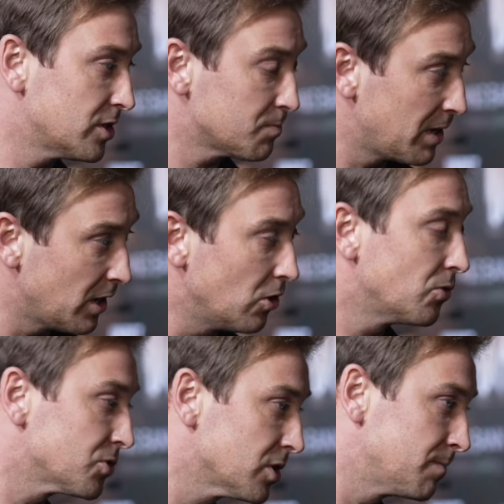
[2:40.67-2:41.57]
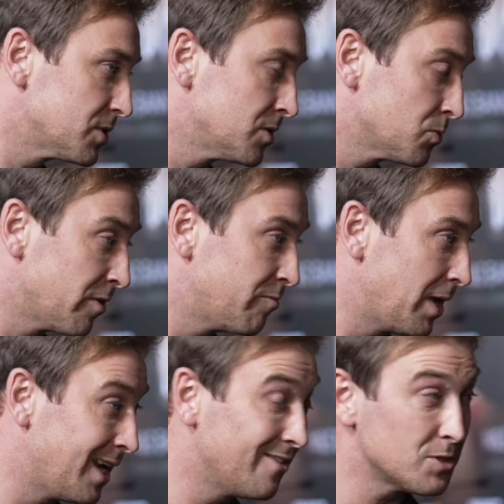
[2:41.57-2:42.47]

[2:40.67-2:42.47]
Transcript: It's been a long time since we've been here.